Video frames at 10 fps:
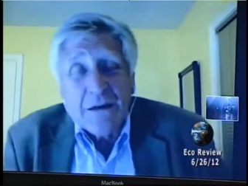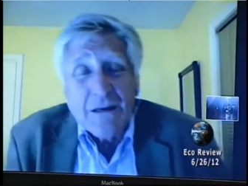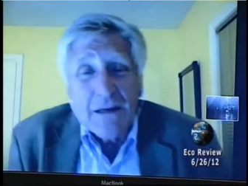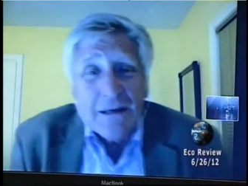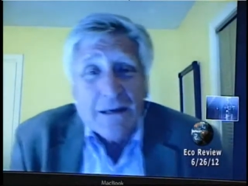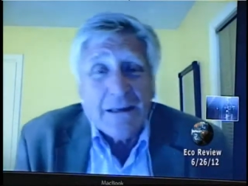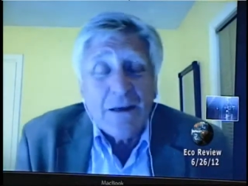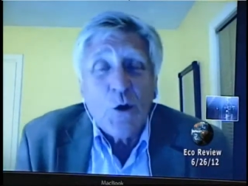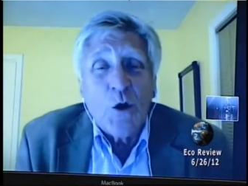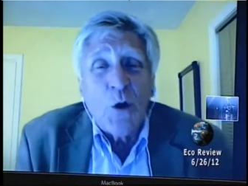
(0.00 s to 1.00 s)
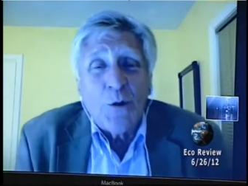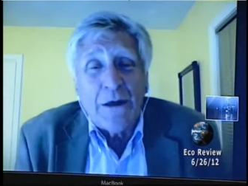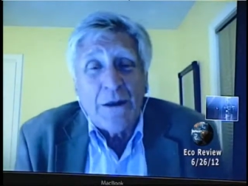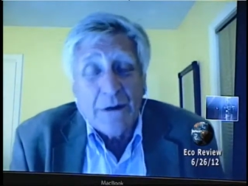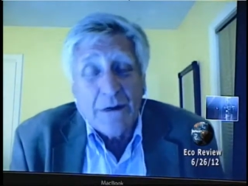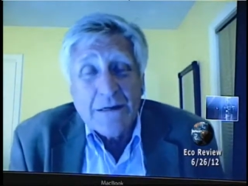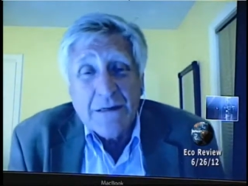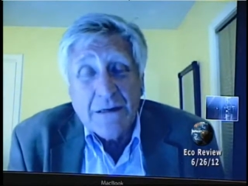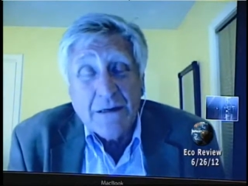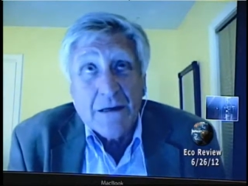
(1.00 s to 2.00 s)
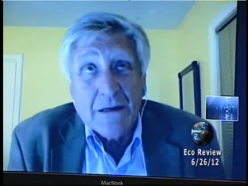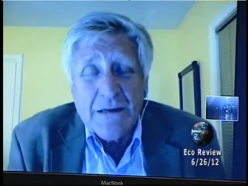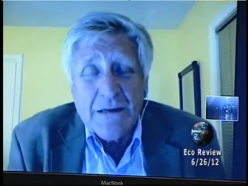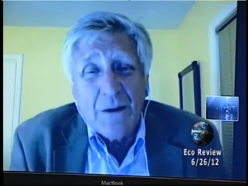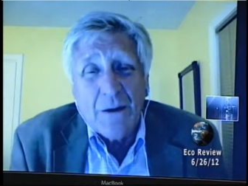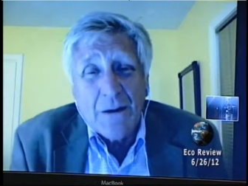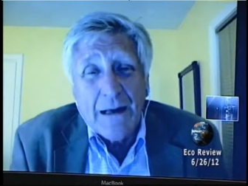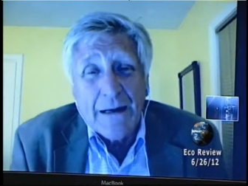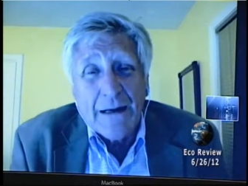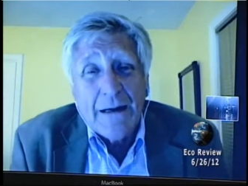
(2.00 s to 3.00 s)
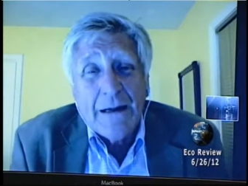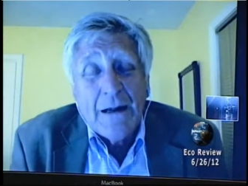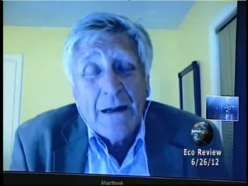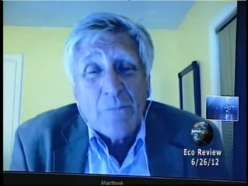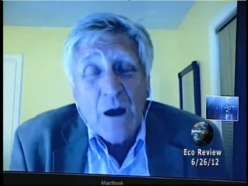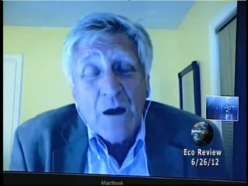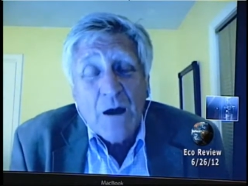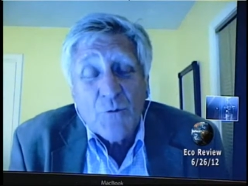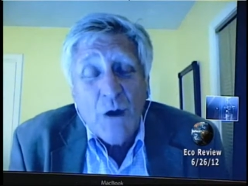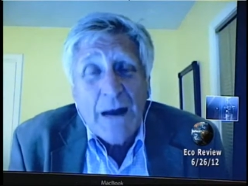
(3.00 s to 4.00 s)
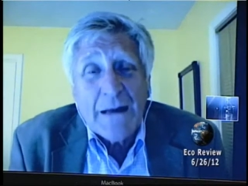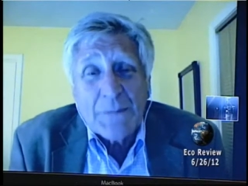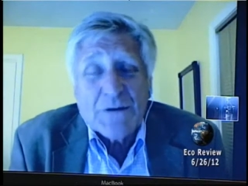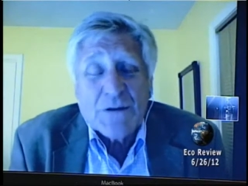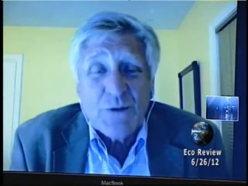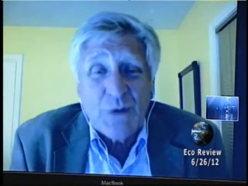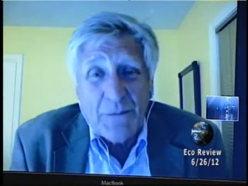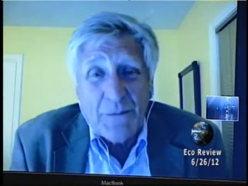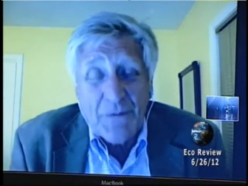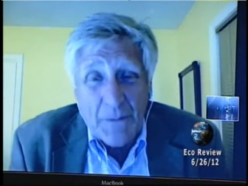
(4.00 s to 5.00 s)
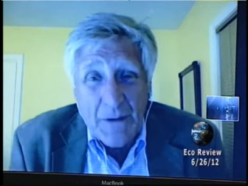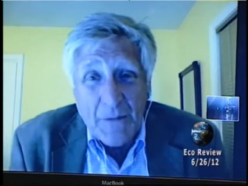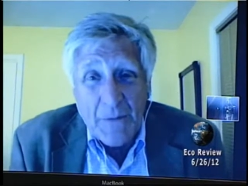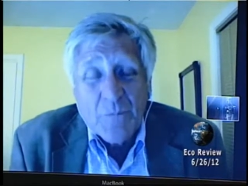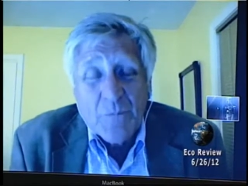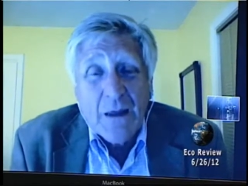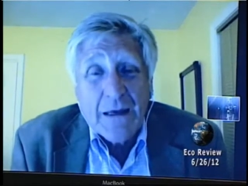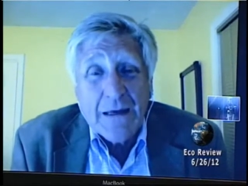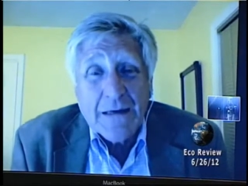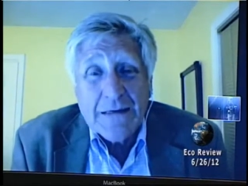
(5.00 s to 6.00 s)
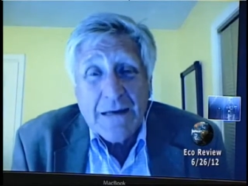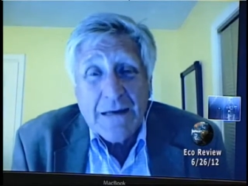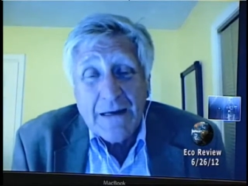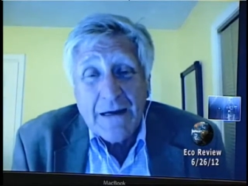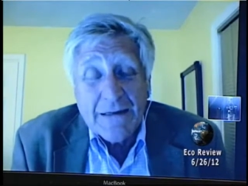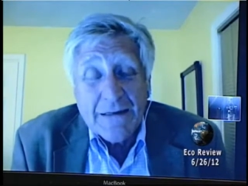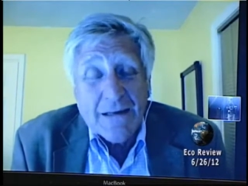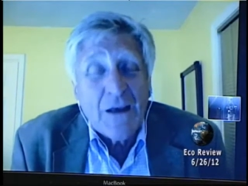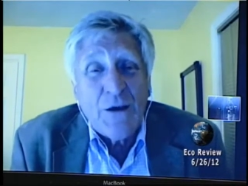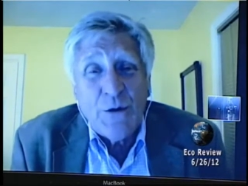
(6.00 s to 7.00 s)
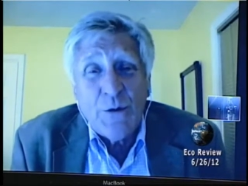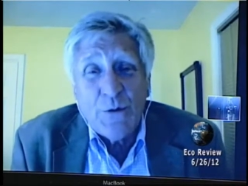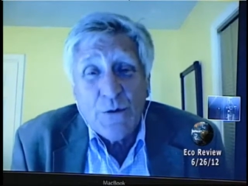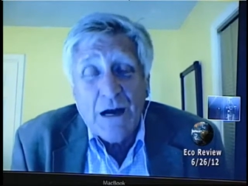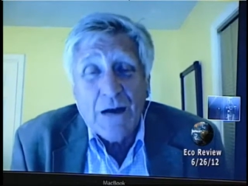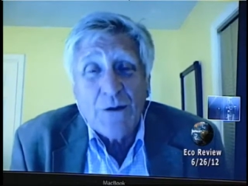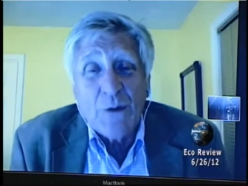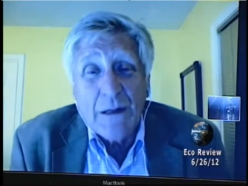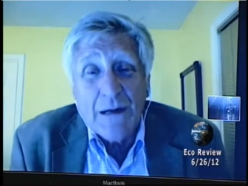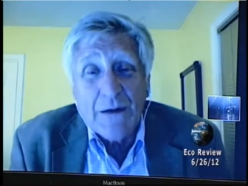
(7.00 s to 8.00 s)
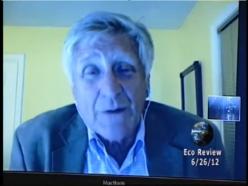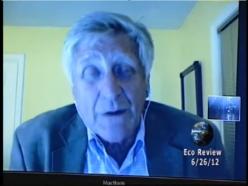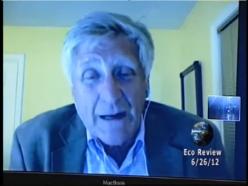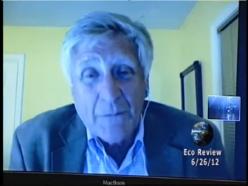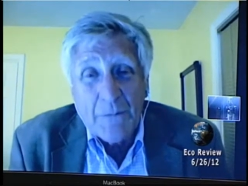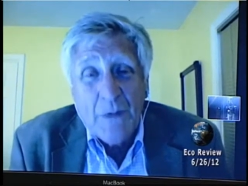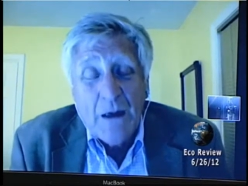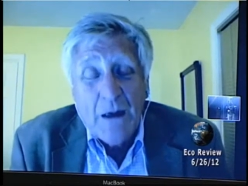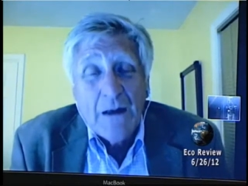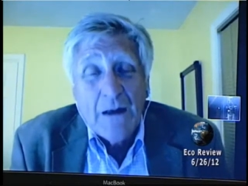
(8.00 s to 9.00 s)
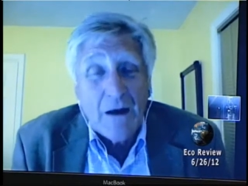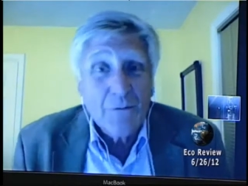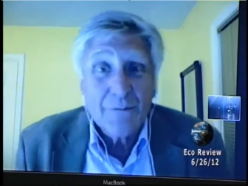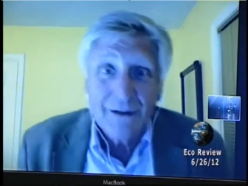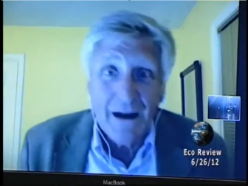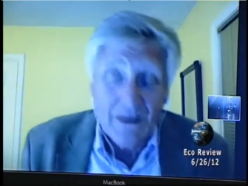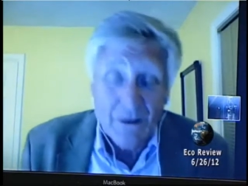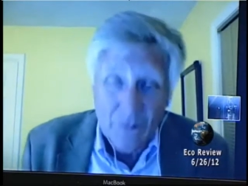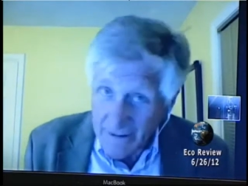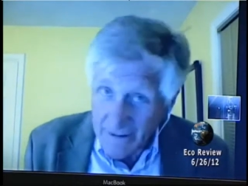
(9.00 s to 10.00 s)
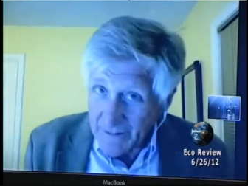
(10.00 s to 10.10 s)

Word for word: at, at, the Oconee units in uh, South Carolina. Uh, right upstream from them is a uh, is a huge hydroelectric dam. Now hydroelectric